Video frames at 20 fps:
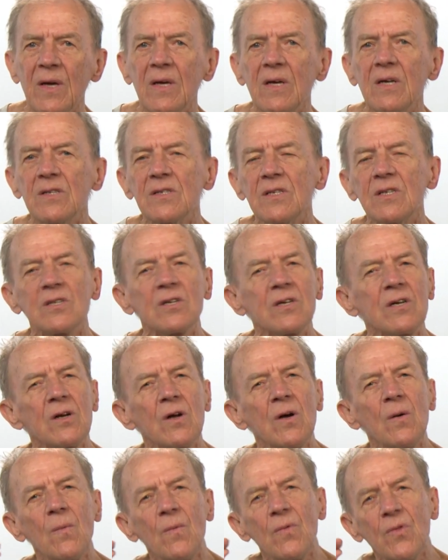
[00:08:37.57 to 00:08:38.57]
because it's
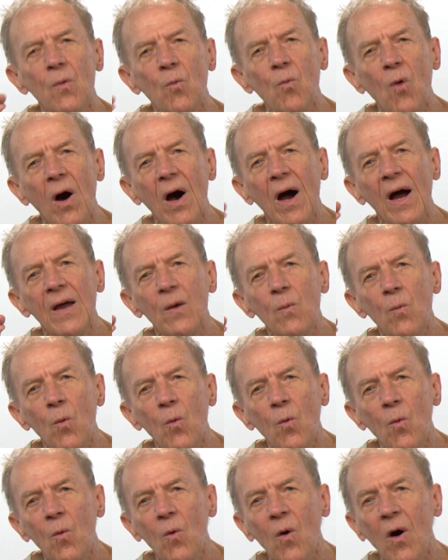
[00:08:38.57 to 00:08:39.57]
got the
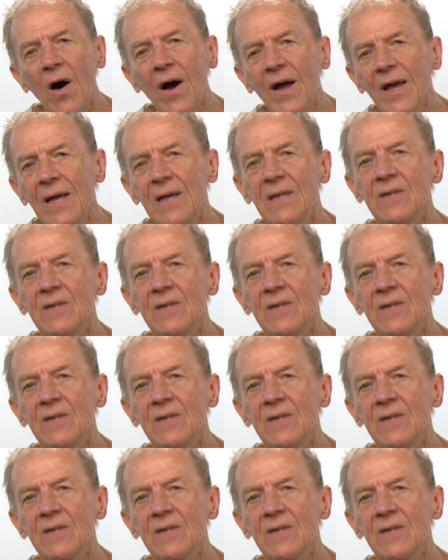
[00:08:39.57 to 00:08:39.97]
Y